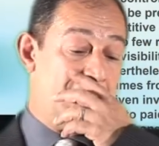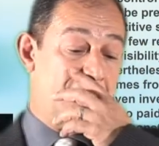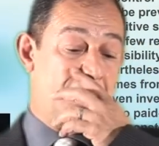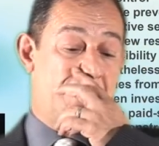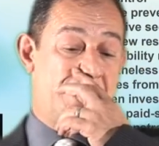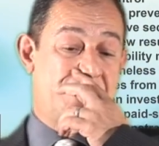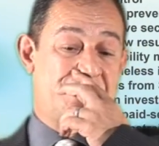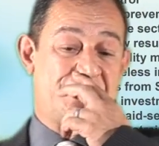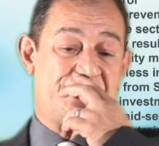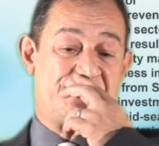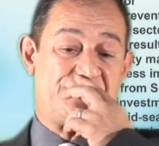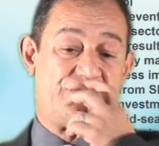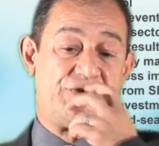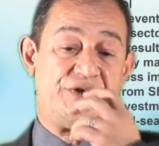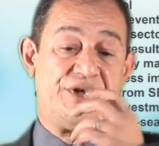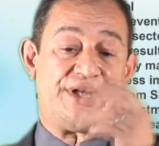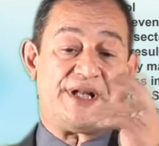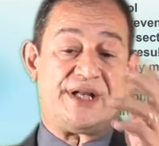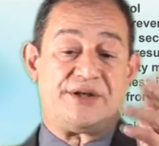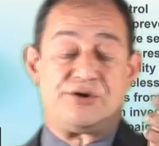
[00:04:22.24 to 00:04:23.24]
budget
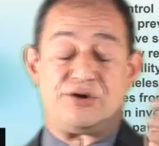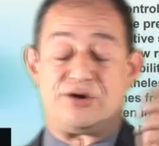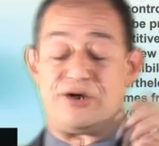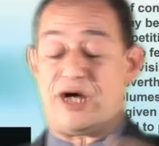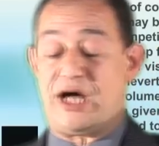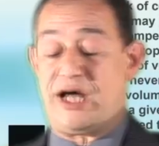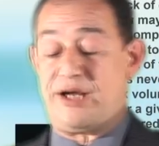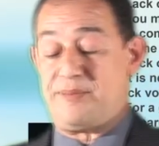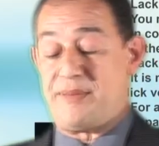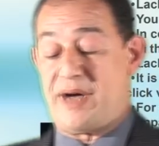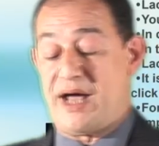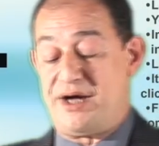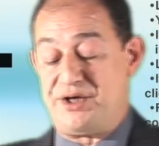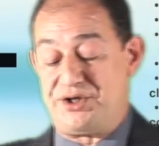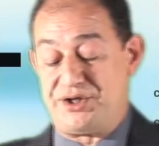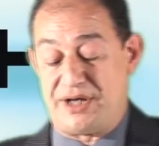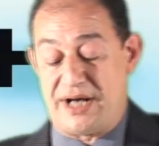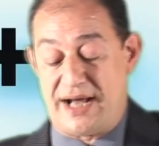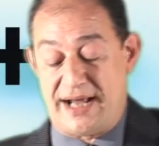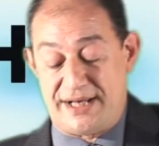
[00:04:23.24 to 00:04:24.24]
for it and your line
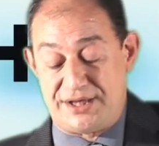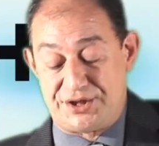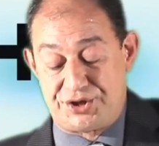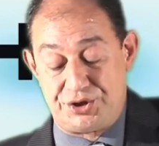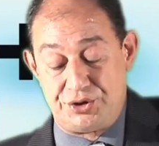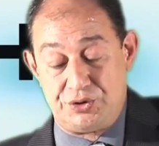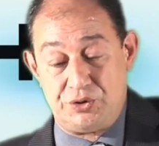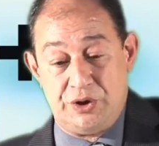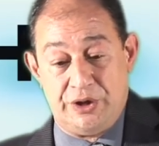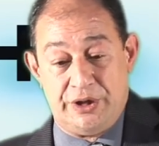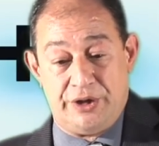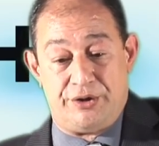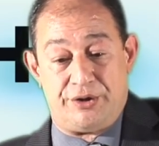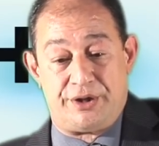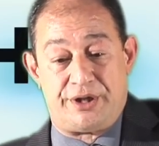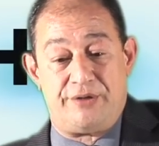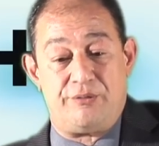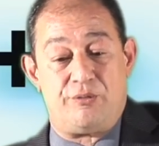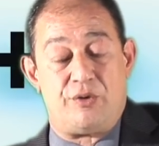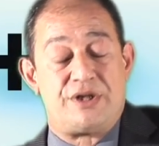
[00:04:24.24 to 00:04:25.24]
manager asks you,
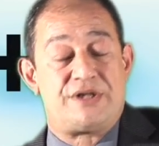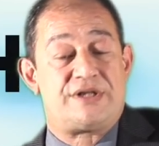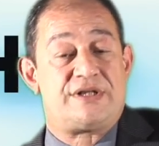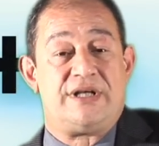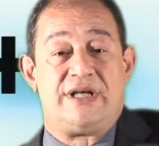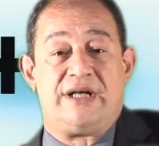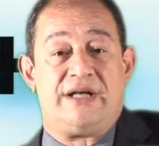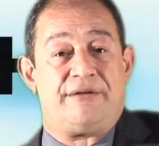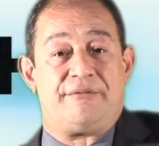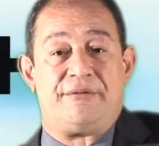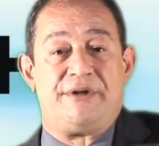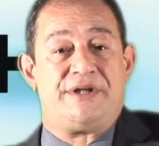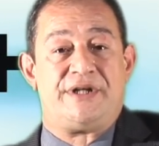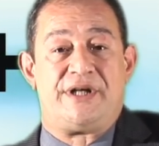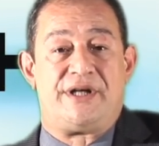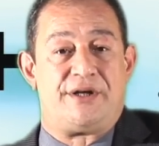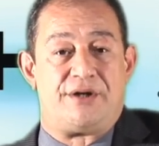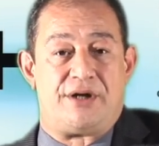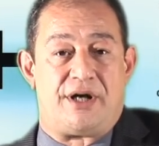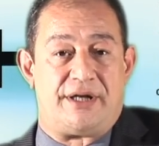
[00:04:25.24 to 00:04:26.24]
okay, what's the
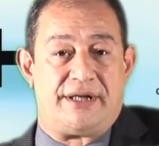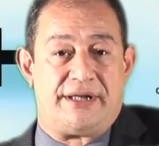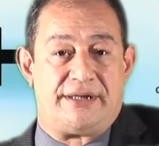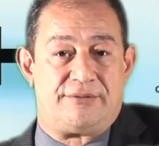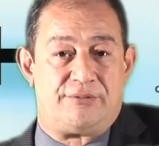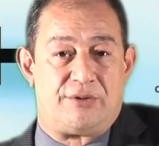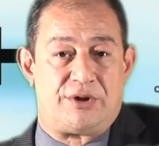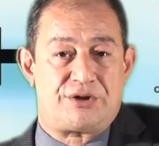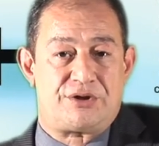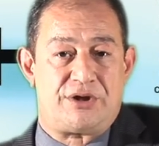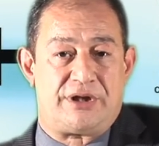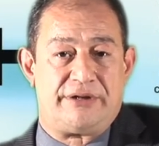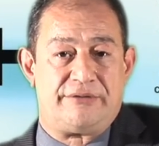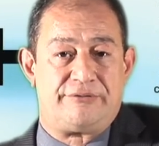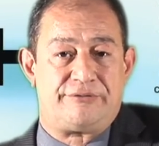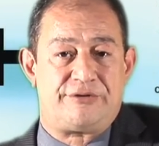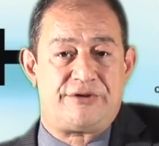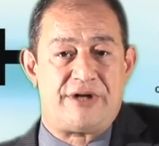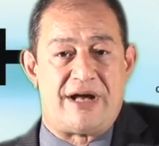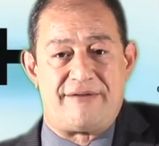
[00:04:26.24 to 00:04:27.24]
return on it? What kind
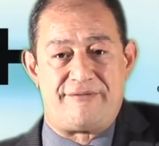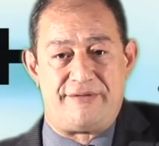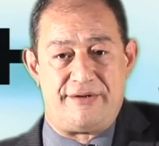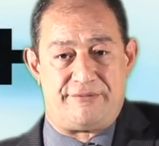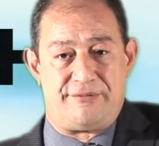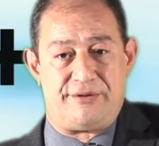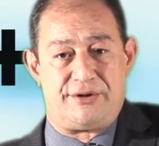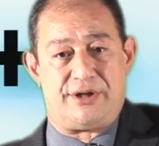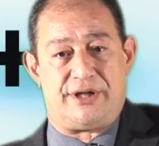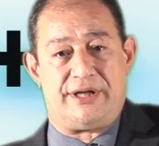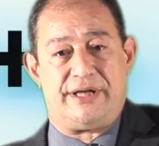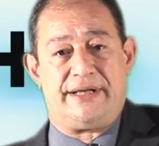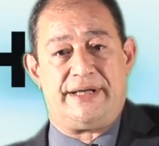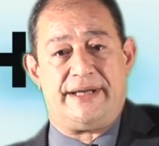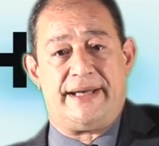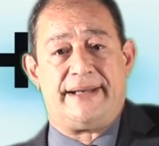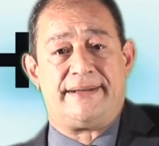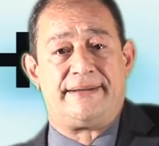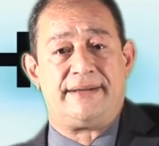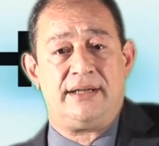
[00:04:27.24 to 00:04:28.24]
of traffic we're going to
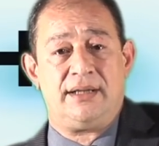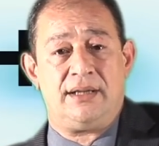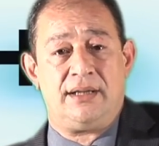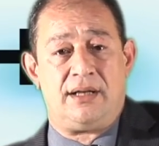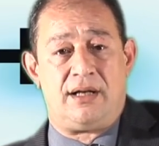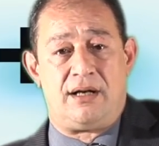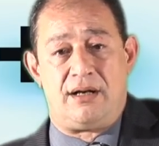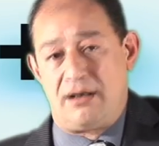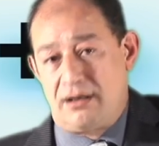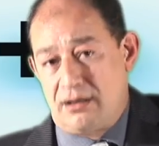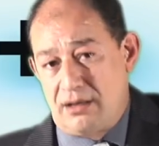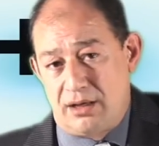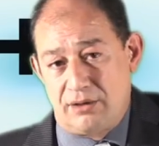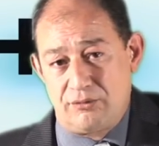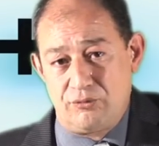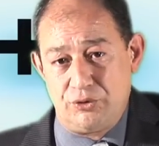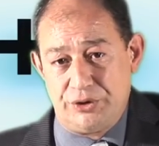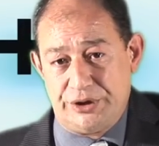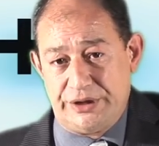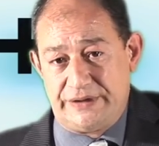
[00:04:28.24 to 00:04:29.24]
get? How
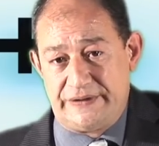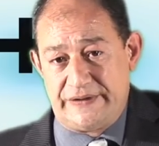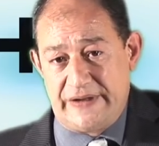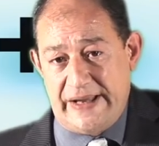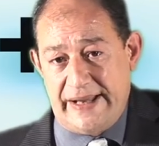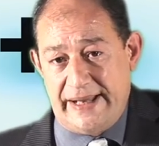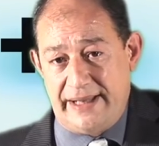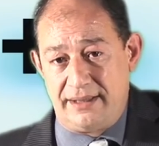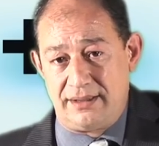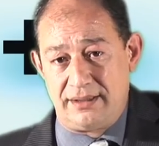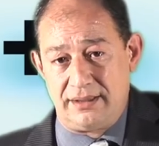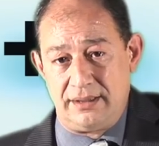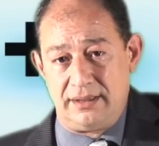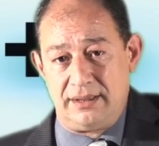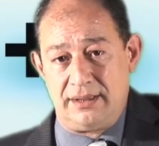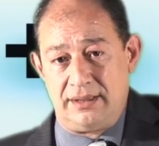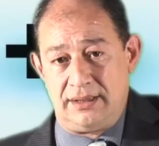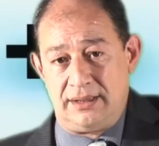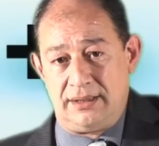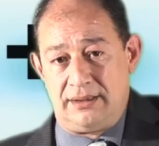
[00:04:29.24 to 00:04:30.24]
long would it take?
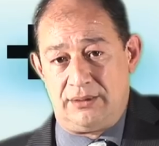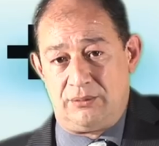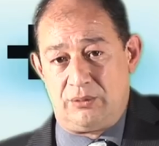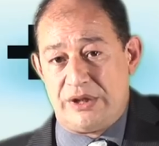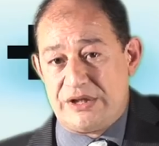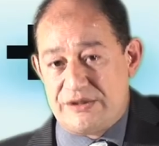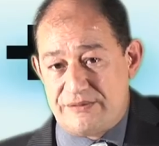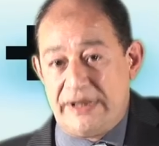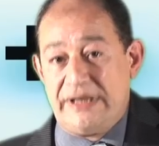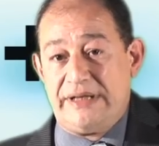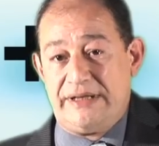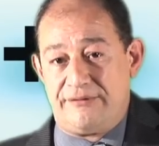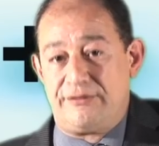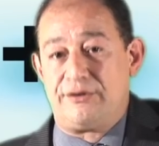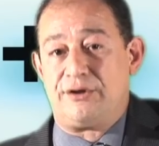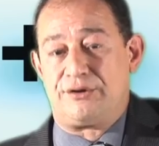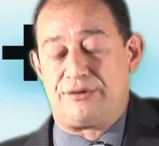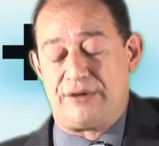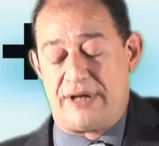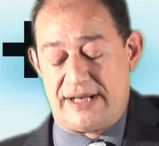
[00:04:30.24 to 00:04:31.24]
Well, it's very
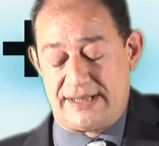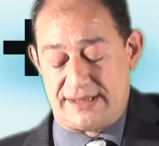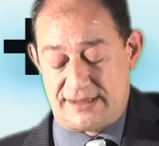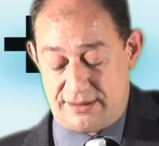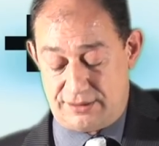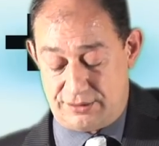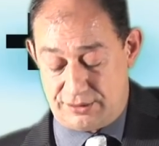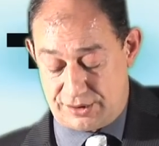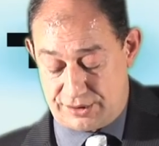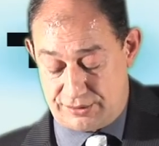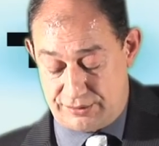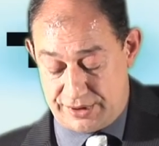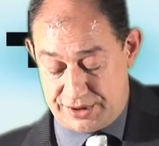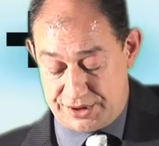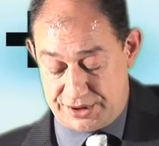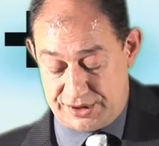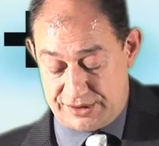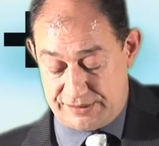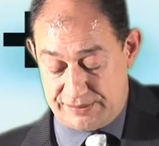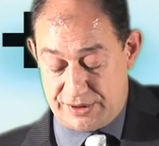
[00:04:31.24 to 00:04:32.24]
difficult to answer those
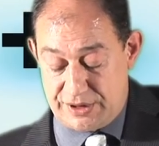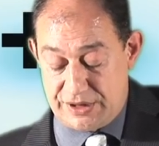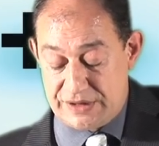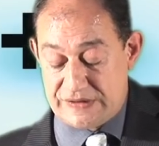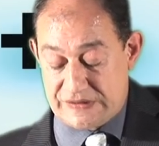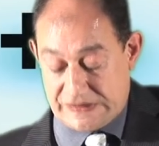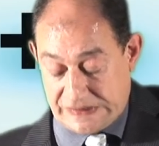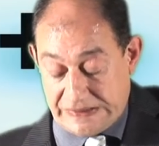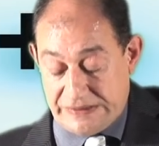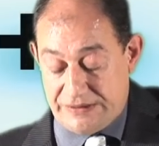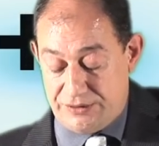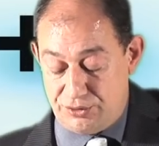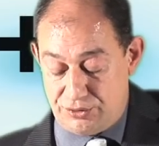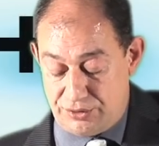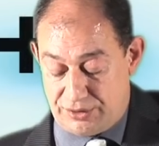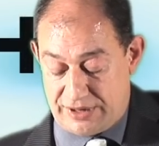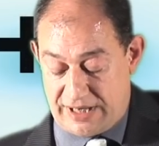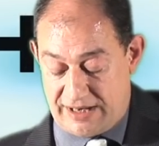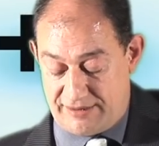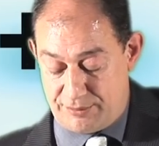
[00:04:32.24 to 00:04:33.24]
questions because you
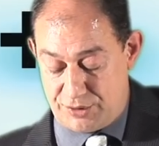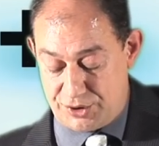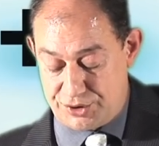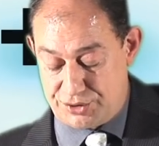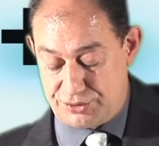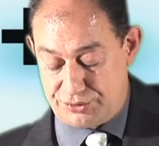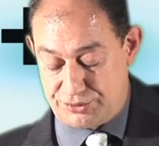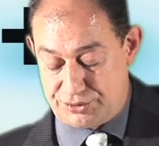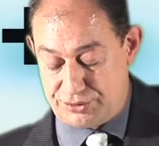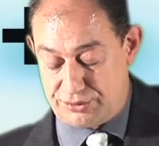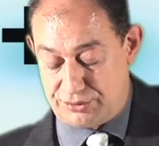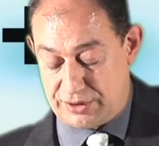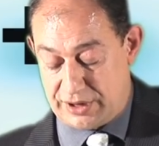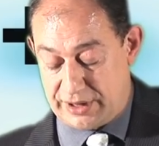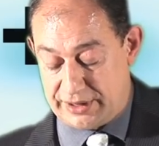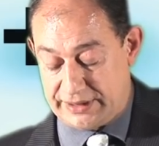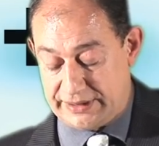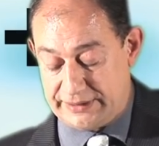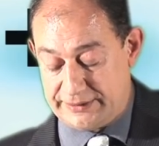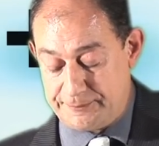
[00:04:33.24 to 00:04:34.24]
don't have much control
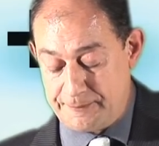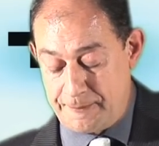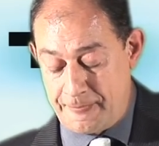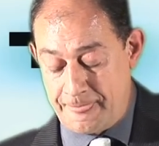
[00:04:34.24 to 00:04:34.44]
on it.